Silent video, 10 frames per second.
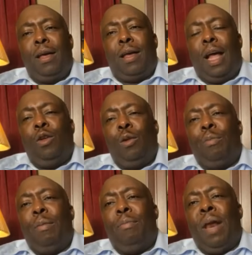cannot
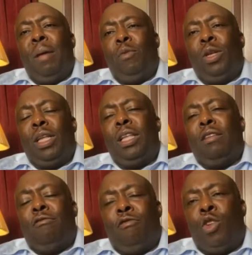be blamed on an
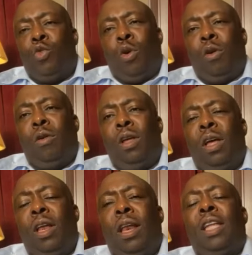individual,
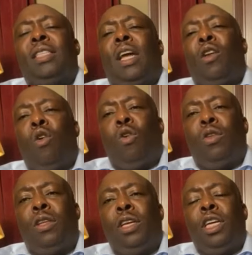let alone